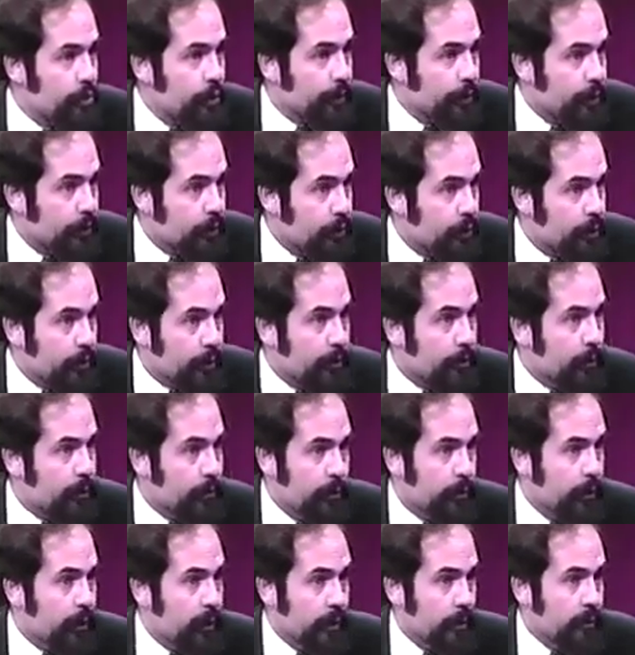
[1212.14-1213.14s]
is what the term
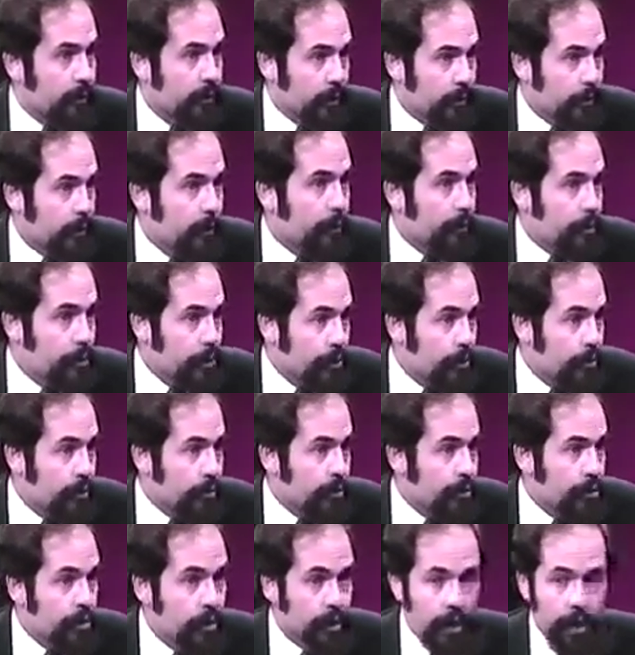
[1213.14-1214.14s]
that was
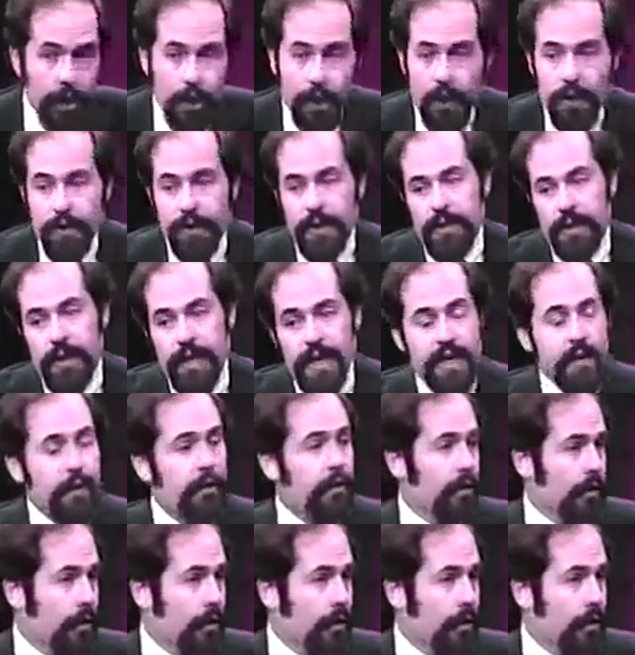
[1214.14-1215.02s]
used. And then later,